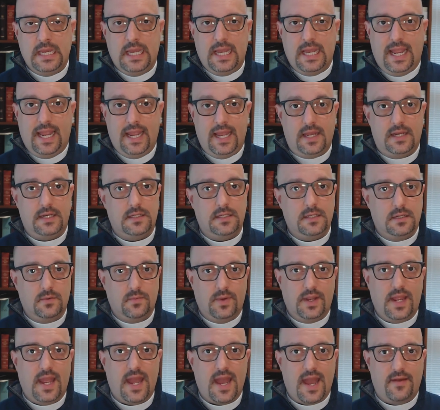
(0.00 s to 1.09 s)
And
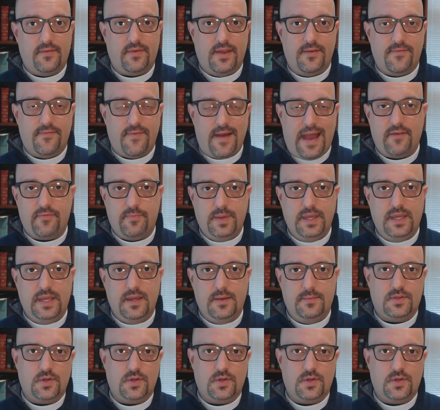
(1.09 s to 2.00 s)
we have a 5 p.m.